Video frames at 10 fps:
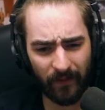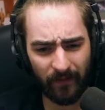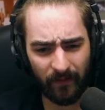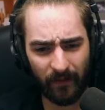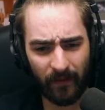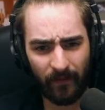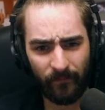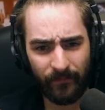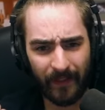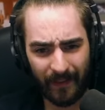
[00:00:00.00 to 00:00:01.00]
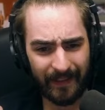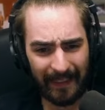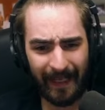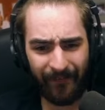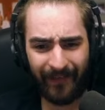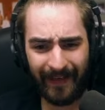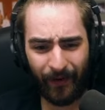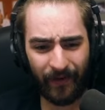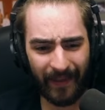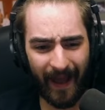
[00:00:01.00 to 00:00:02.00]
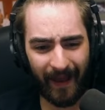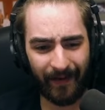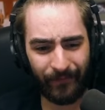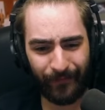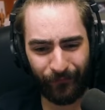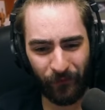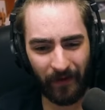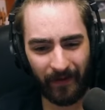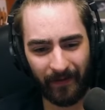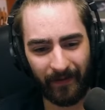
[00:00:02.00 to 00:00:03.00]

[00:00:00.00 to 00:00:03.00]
Because I definitely heard that before.